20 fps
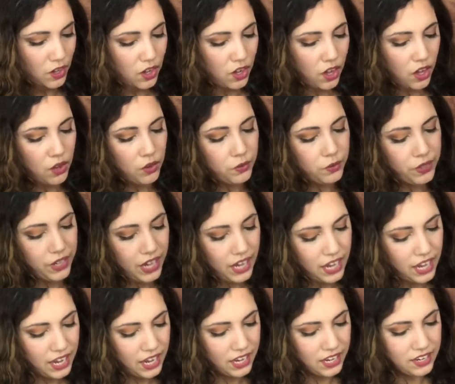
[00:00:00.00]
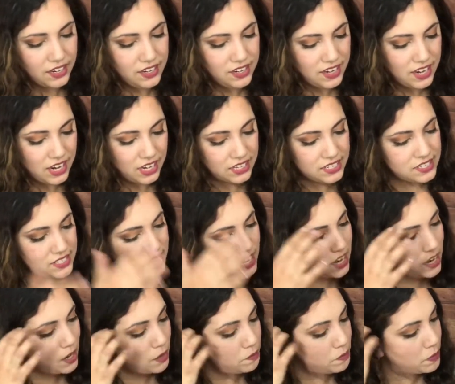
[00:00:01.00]
Okay, next
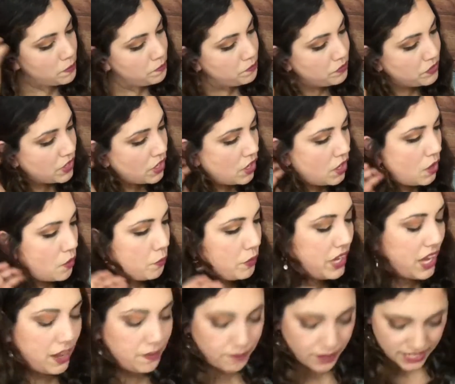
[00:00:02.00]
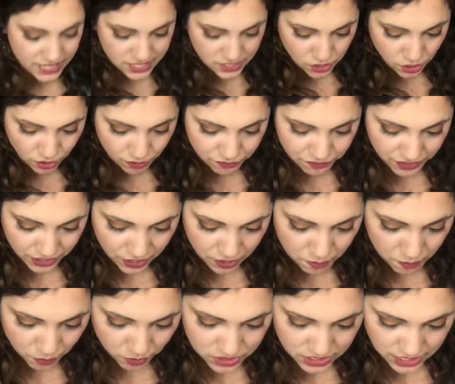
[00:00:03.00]
up we have by Seraphine
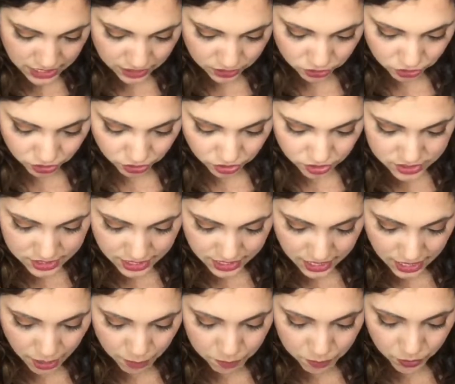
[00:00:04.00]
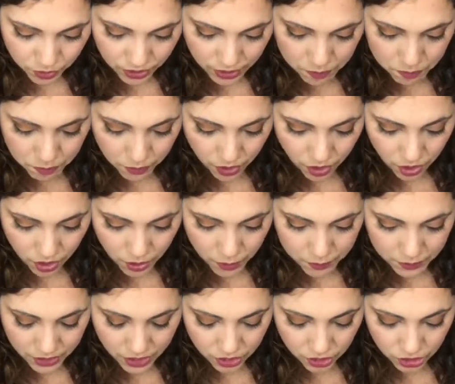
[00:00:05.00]
Botanicals, an apple and
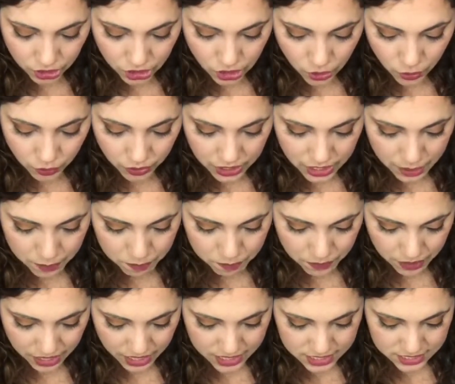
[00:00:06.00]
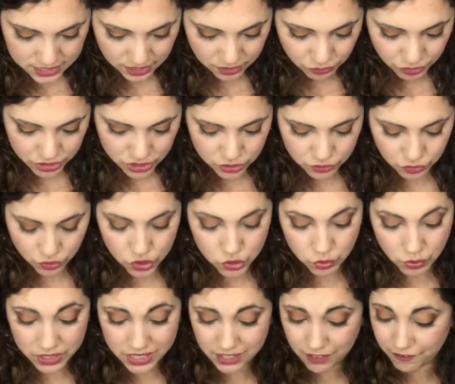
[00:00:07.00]
balm glow lip mask, and retails for
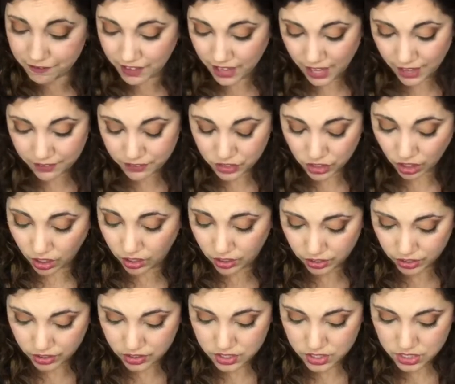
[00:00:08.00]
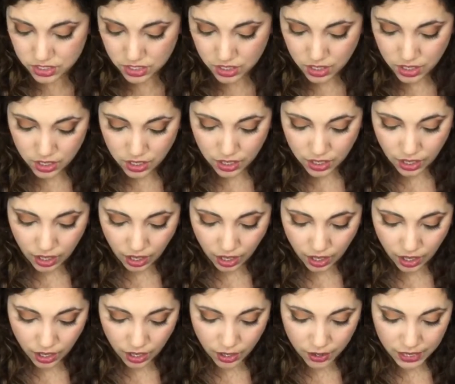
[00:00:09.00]
$25.
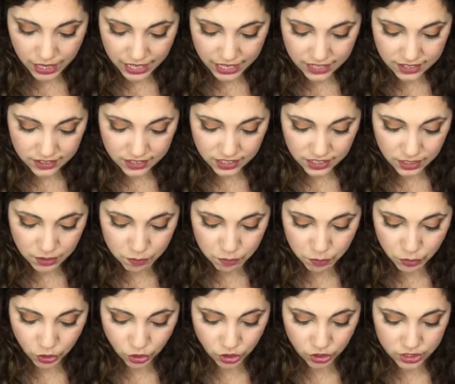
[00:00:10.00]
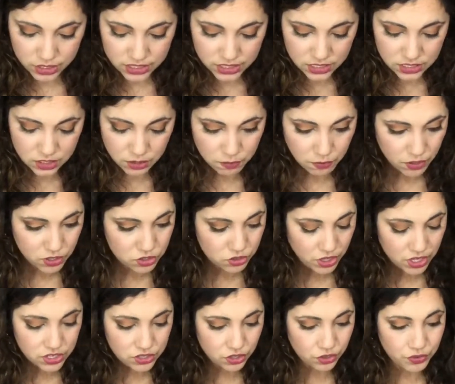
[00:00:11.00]
In the pure tinted
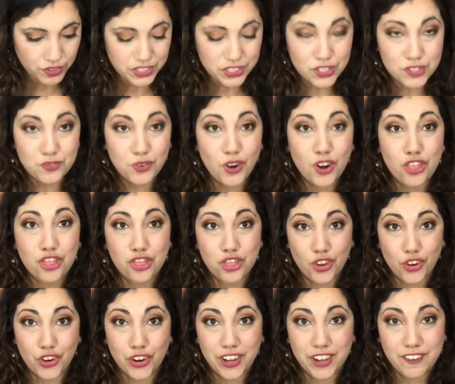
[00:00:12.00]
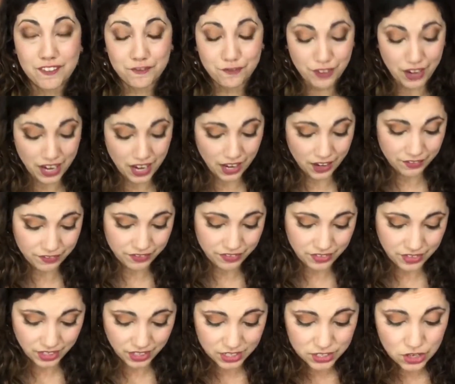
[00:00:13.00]
moisturizer, retails for $35.
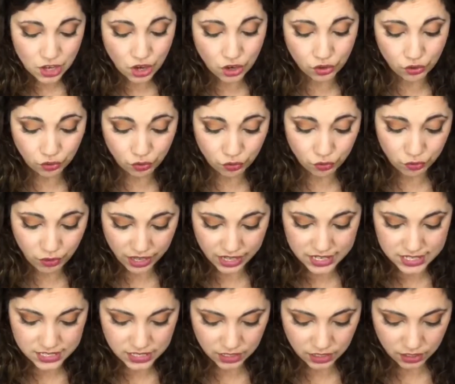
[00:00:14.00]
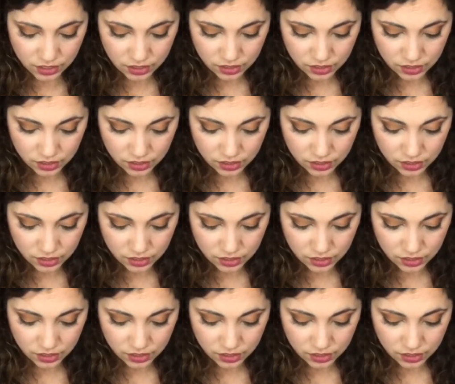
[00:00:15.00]
That is crazy.